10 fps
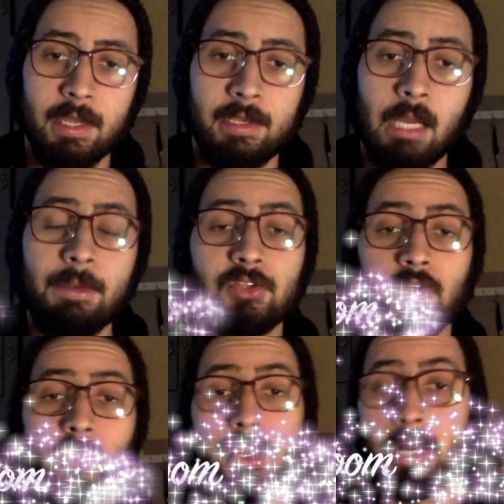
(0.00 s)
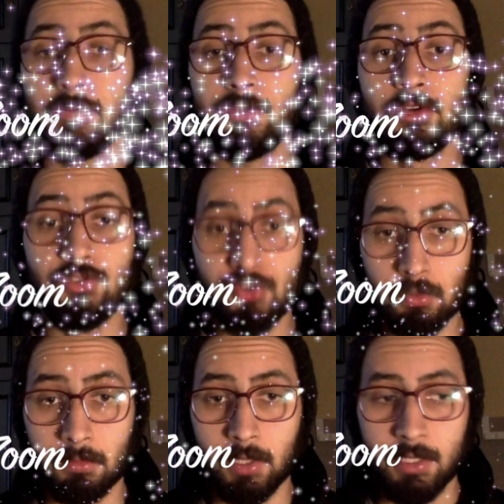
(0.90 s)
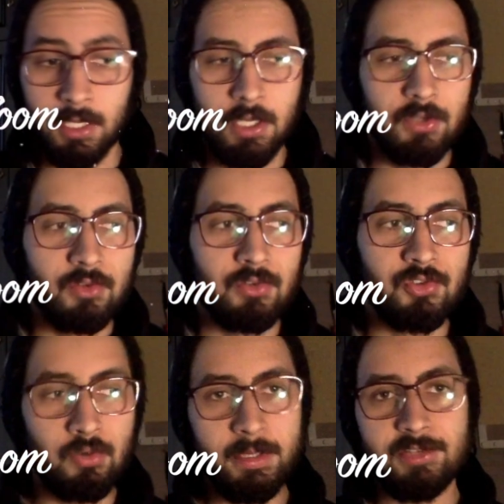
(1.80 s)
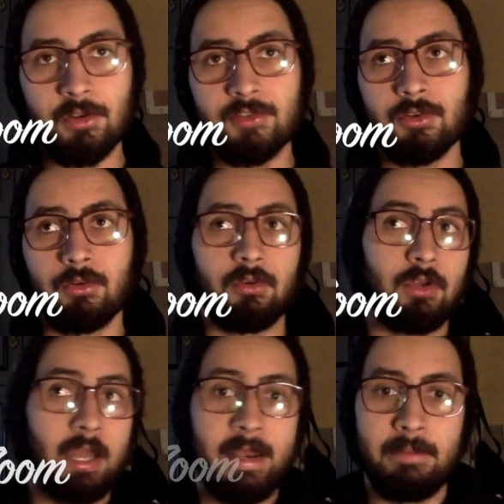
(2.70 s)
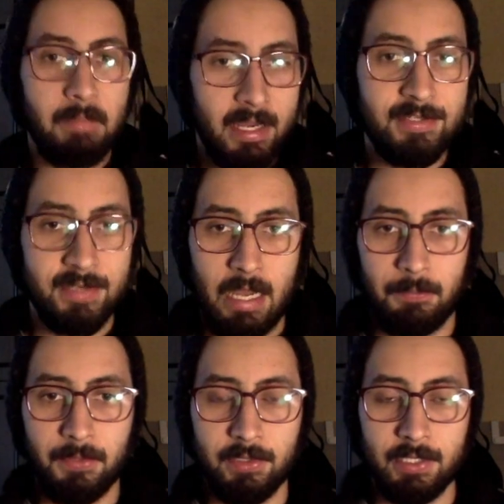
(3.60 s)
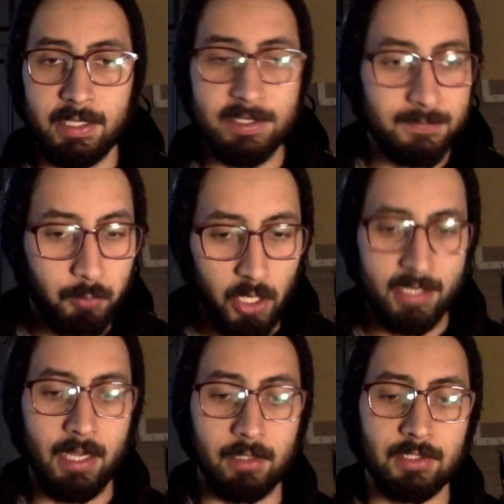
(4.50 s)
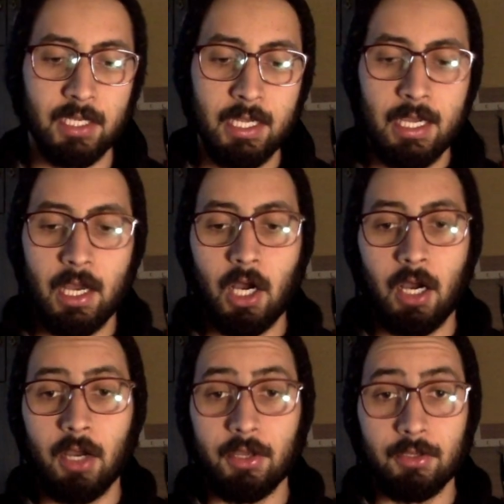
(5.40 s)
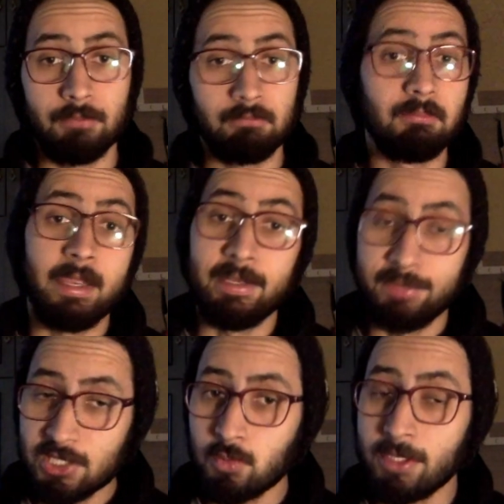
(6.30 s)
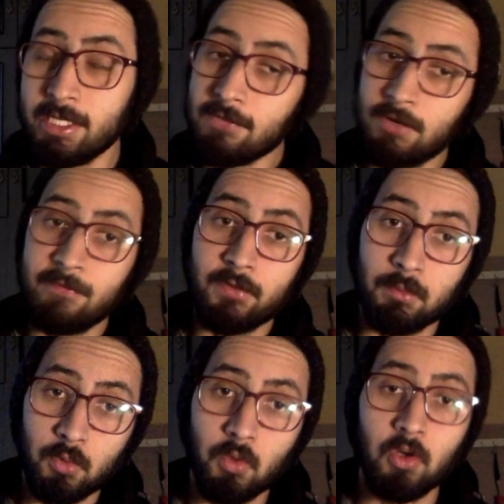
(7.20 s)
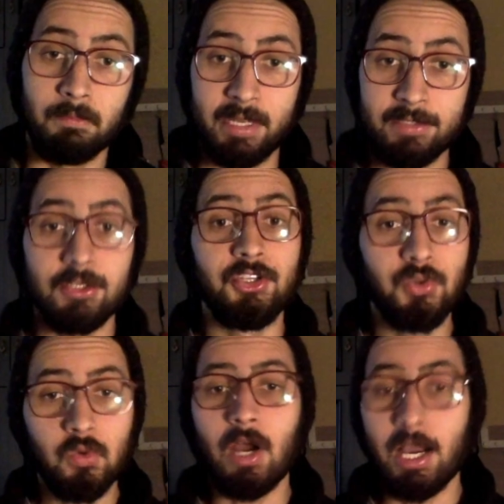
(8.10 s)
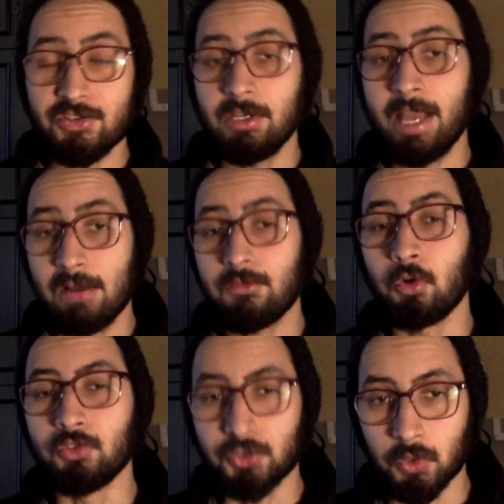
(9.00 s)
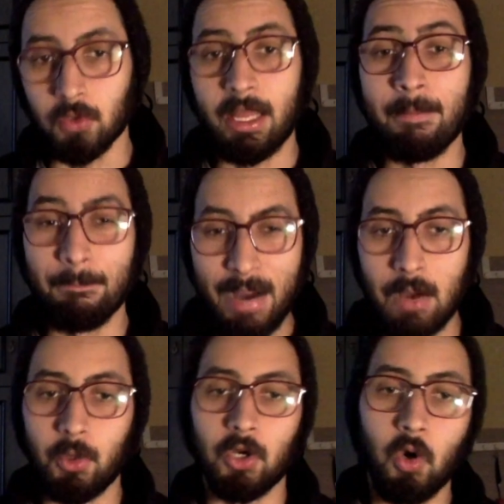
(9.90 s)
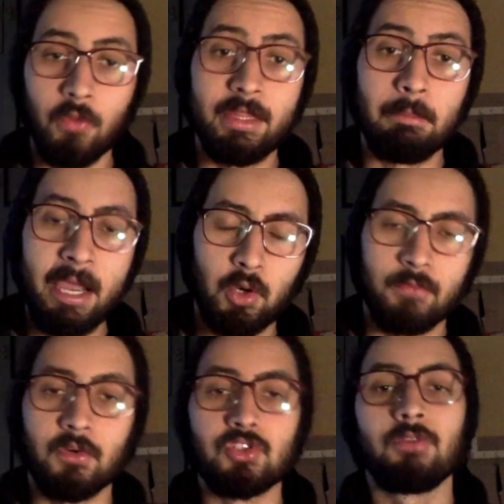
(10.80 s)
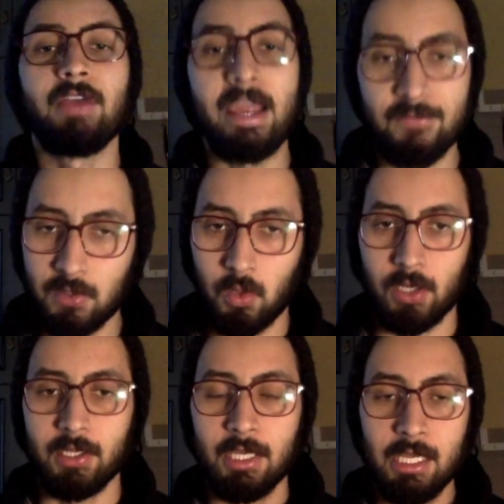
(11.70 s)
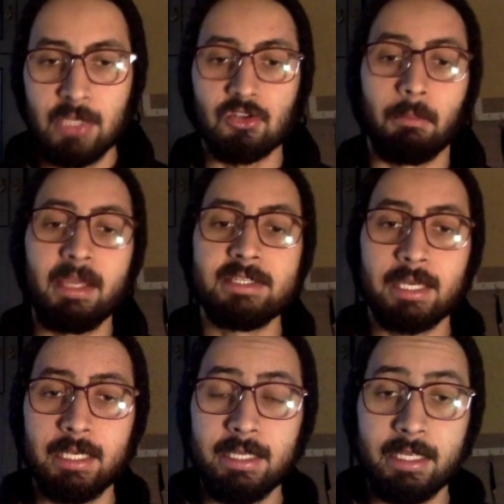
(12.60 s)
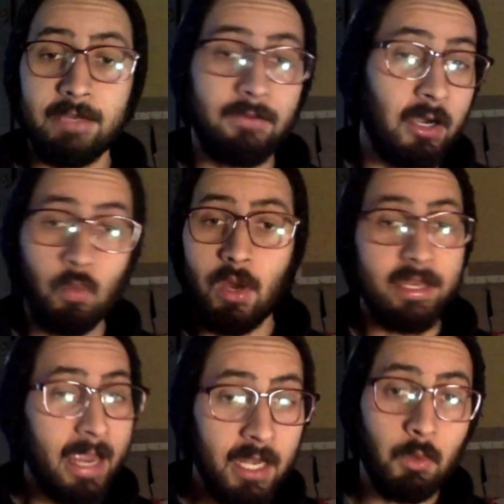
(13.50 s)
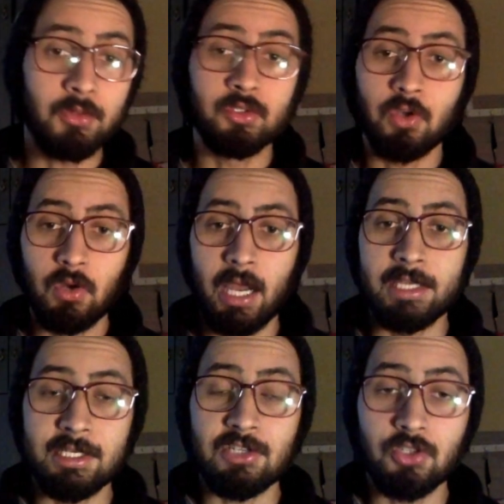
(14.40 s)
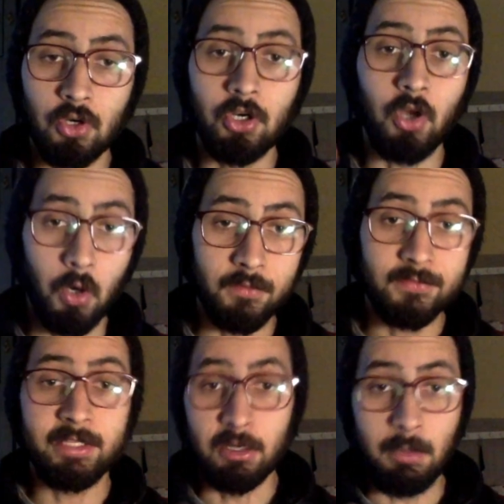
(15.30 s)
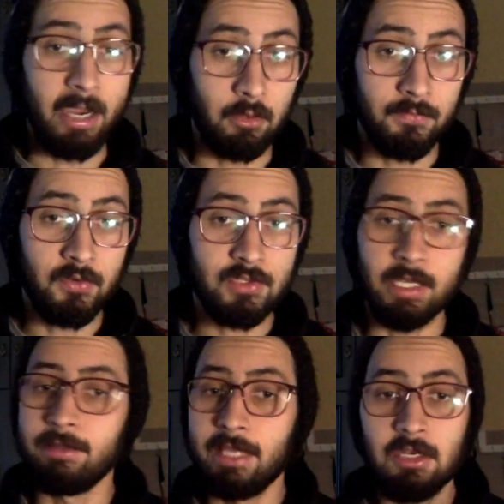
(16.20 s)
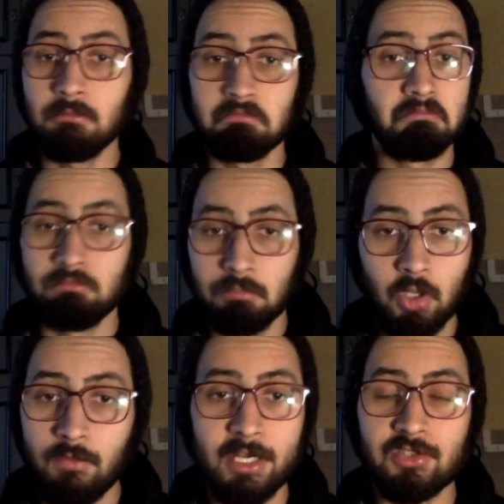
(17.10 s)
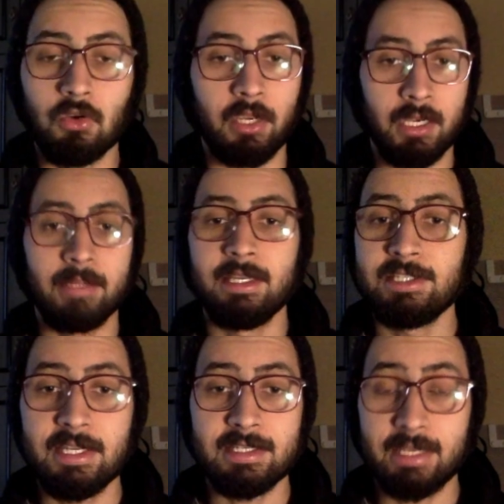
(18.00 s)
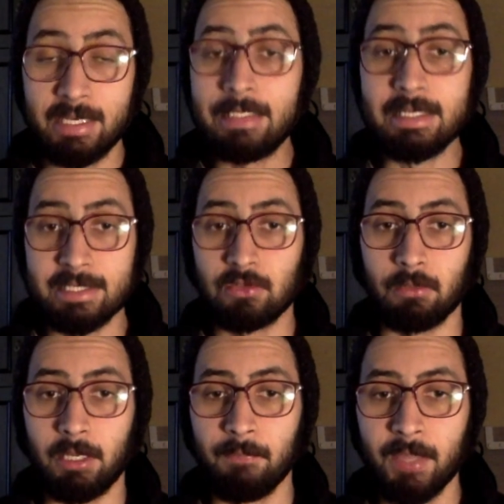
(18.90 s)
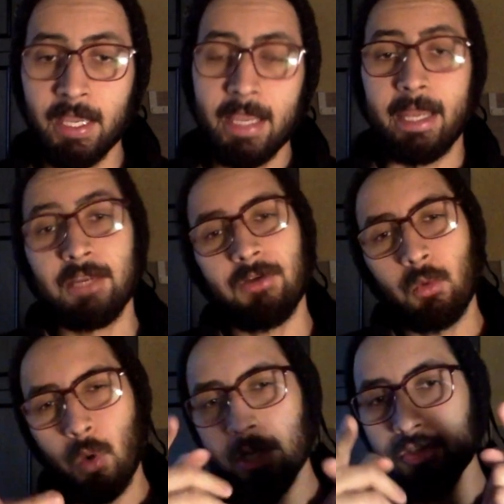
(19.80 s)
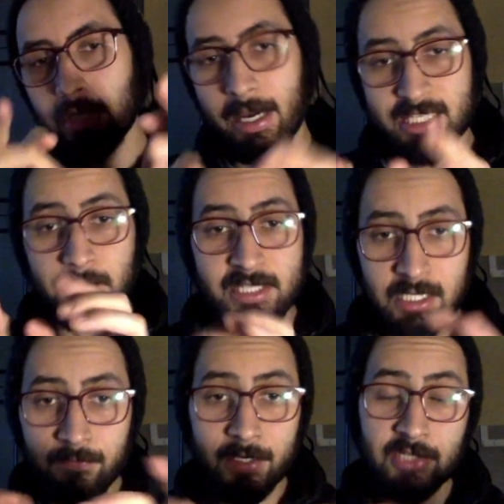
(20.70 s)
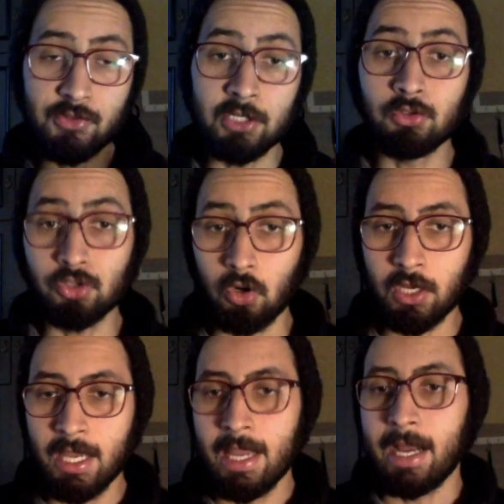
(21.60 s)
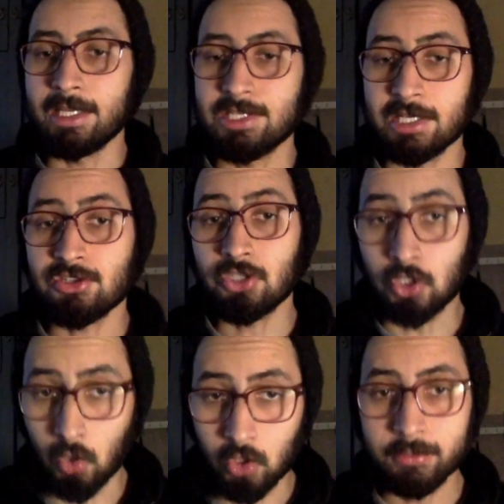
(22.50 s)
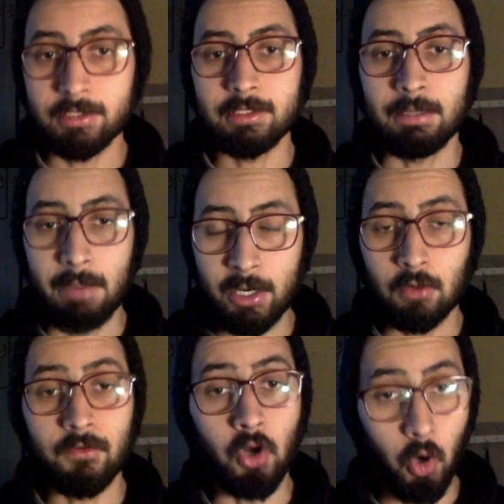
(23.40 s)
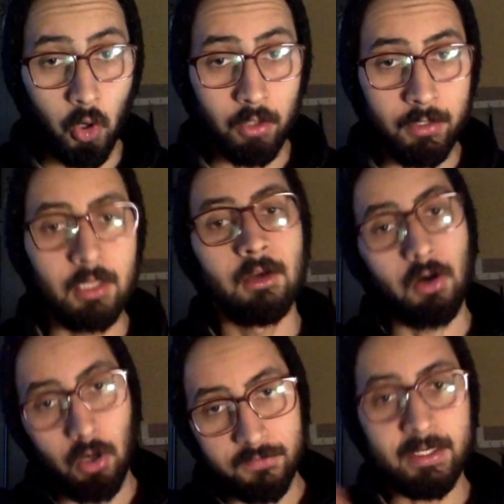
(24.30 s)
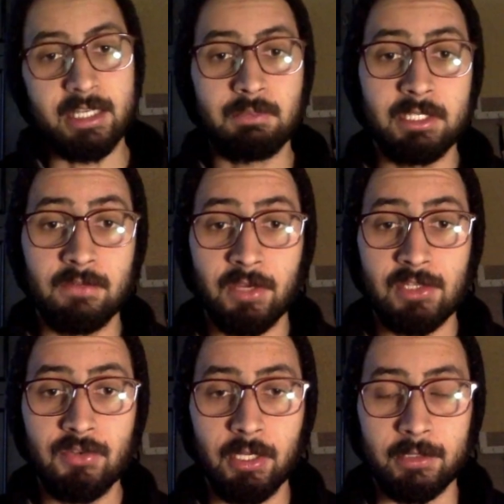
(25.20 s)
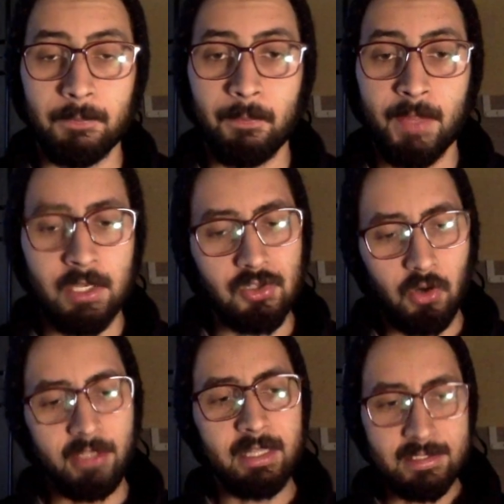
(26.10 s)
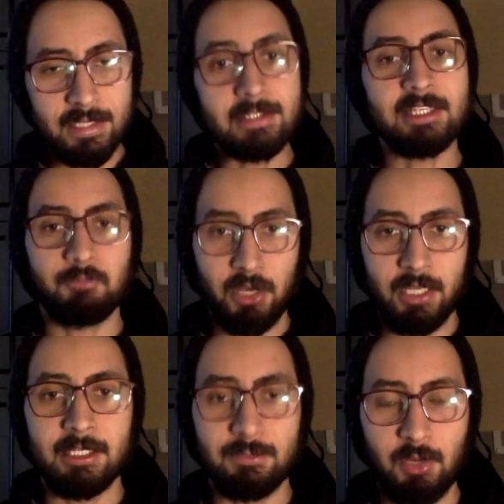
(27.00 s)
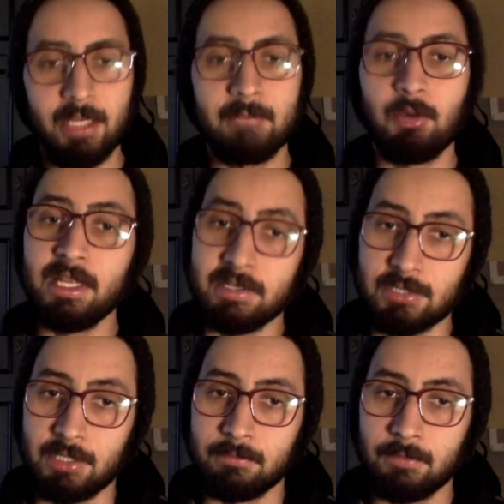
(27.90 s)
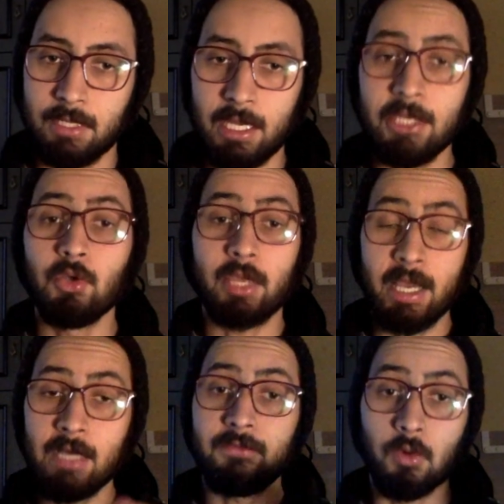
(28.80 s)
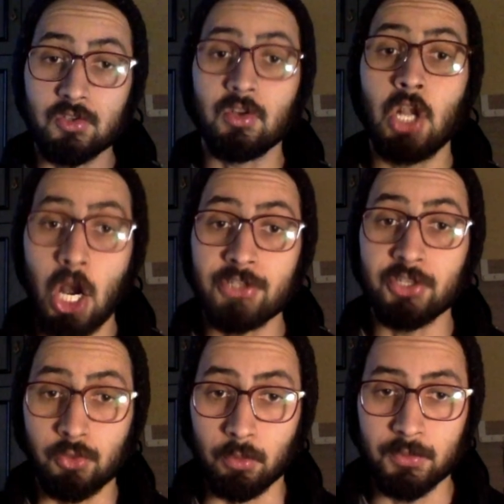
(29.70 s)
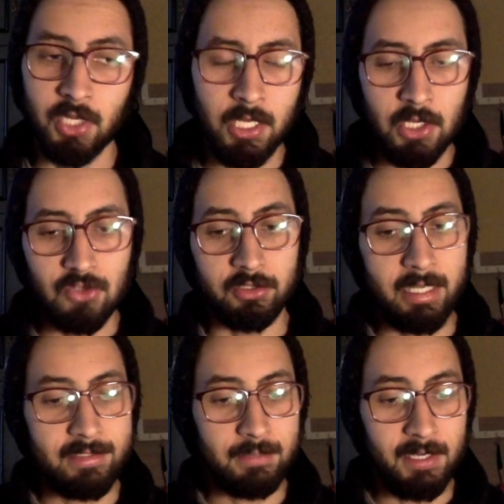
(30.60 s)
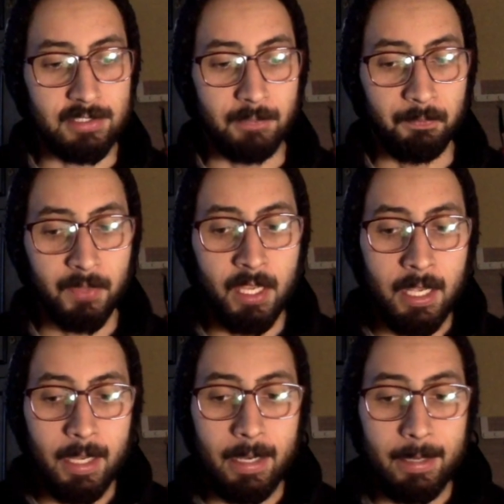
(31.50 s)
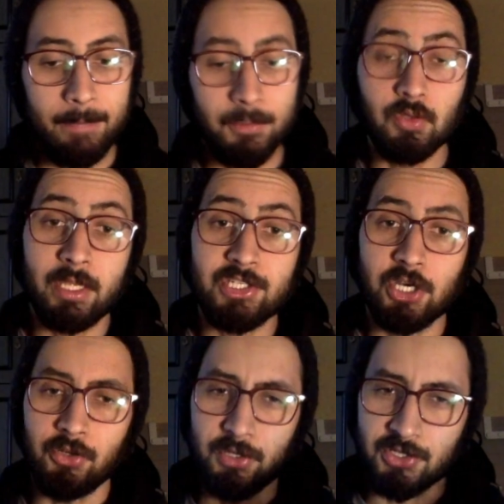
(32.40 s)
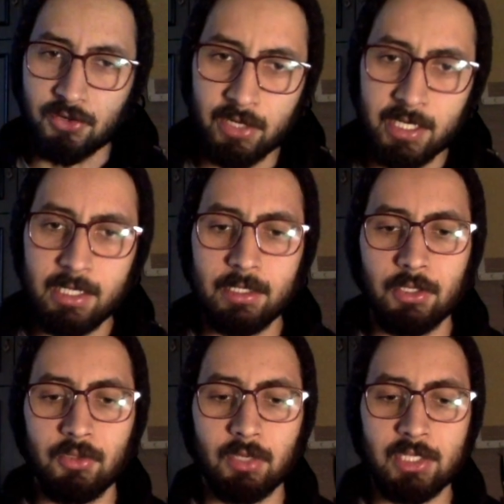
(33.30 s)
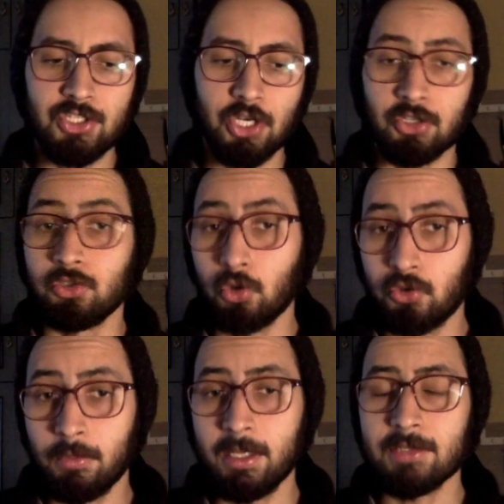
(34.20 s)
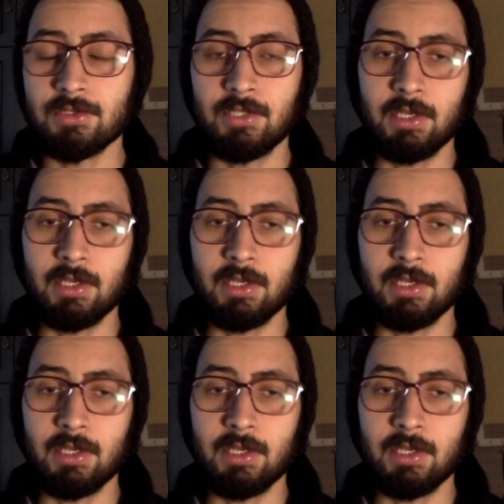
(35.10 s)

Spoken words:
Number 2, we have Zoom. Zoom is also an amazing app. It's pretty nice. In this one, different from Google Meet, you actually have control and power on the microphones of everyone. So basically, if I don't want anyone to talk, I just turn off their microphones and then nobody's talking and they just can listen to me. And if I want a specific student to talk, I just turn the microphone on of that specific student. So in that sense, it's pretty easy. And you can have also larger groups. So that's amazing. You can share your screen, you can share documents.